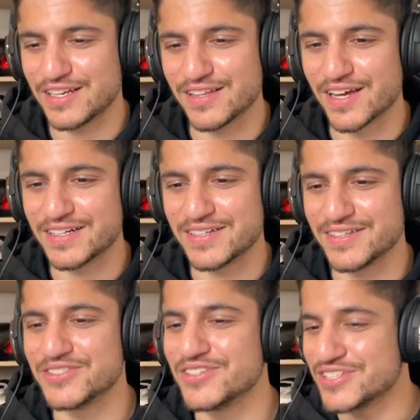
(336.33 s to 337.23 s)
That
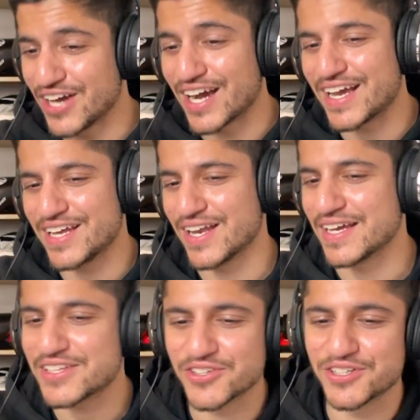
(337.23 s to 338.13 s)
again, like
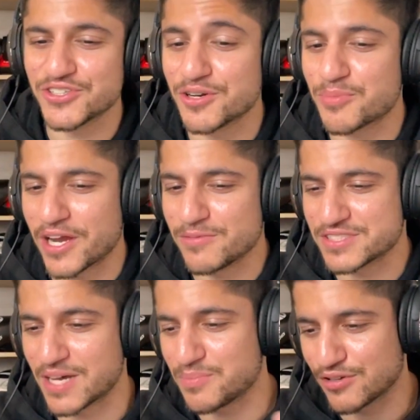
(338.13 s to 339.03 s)
you're a prime
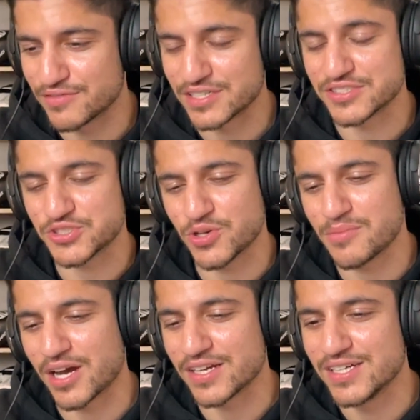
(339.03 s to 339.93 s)
example of it, and so am
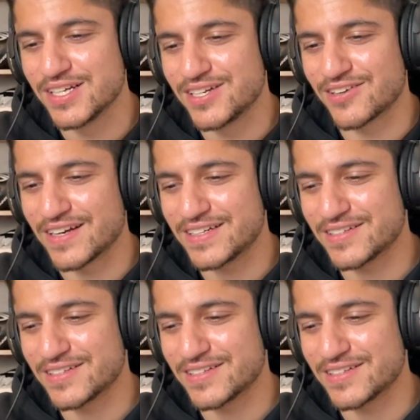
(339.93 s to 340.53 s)
I. Right?